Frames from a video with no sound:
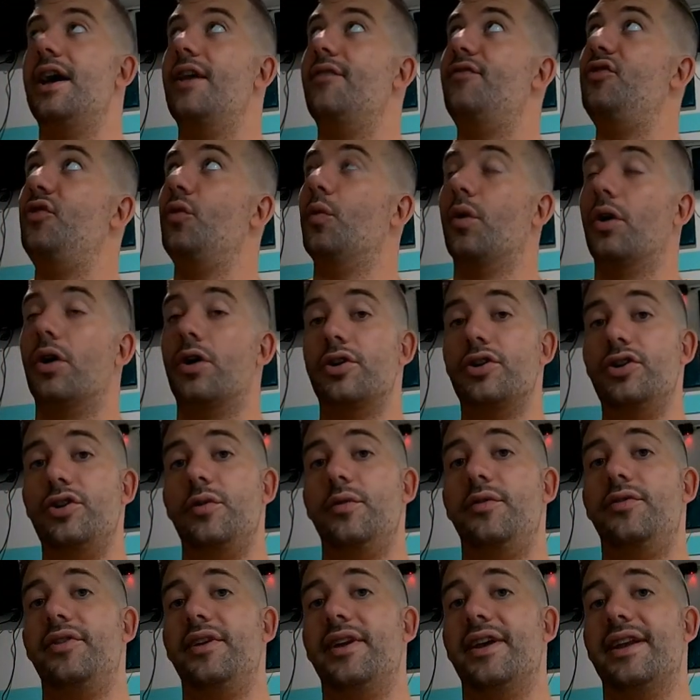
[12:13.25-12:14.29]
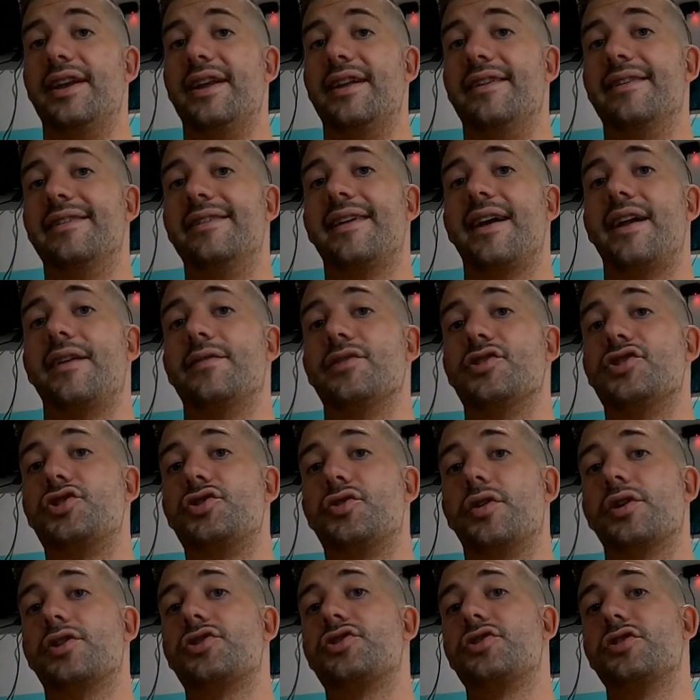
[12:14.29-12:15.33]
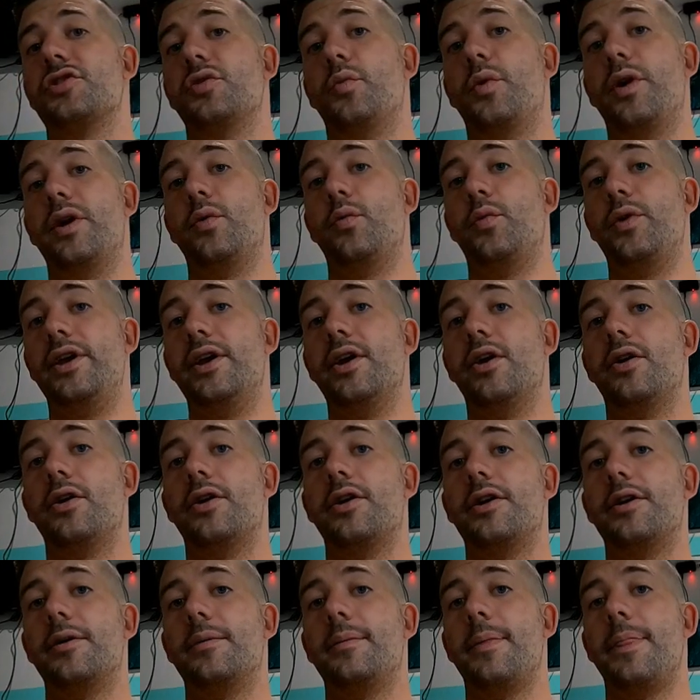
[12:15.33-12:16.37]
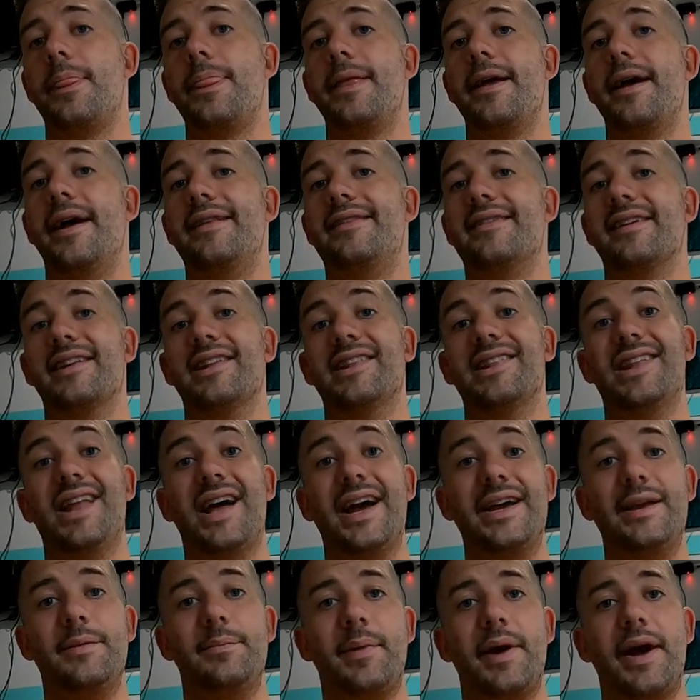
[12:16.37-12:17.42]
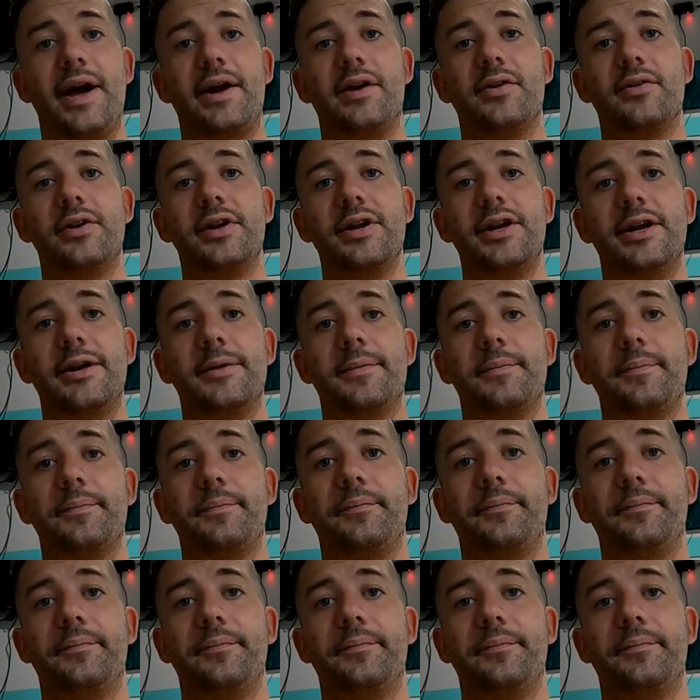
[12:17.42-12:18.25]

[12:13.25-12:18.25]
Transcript: if you are using it inside of a structure the way we are it's a light battery.